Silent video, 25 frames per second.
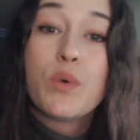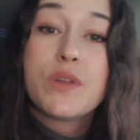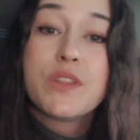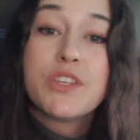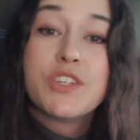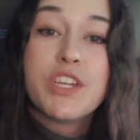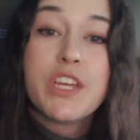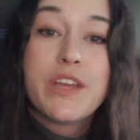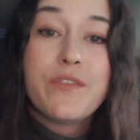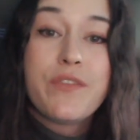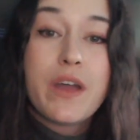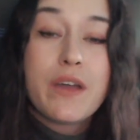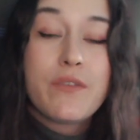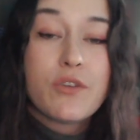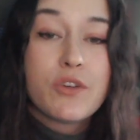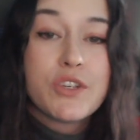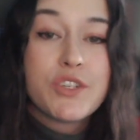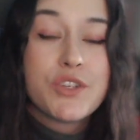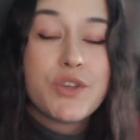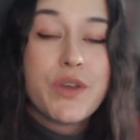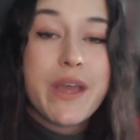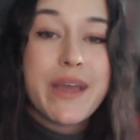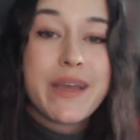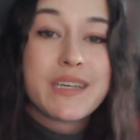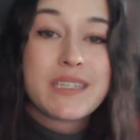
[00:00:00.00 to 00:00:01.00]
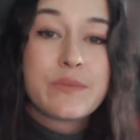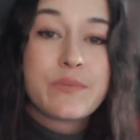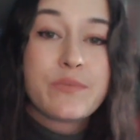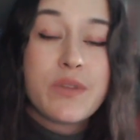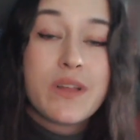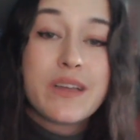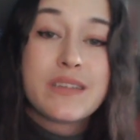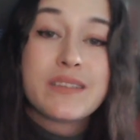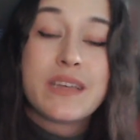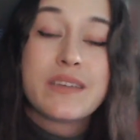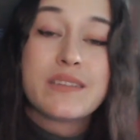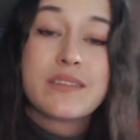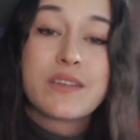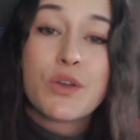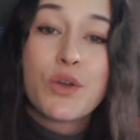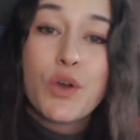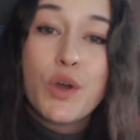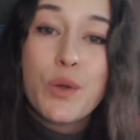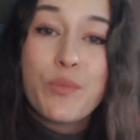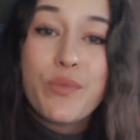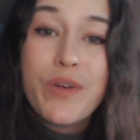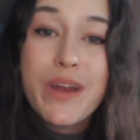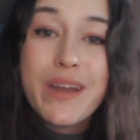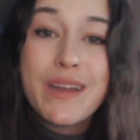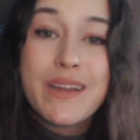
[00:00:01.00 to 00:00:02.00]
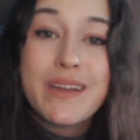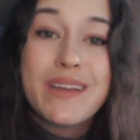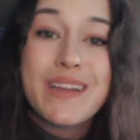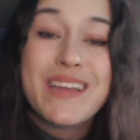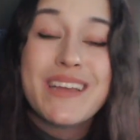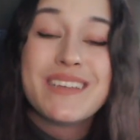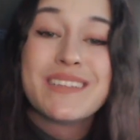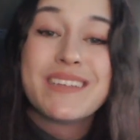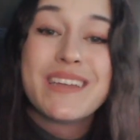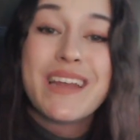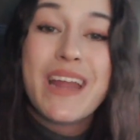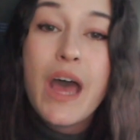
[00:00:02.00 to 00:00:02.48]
the G502 X Plus has incorporated is an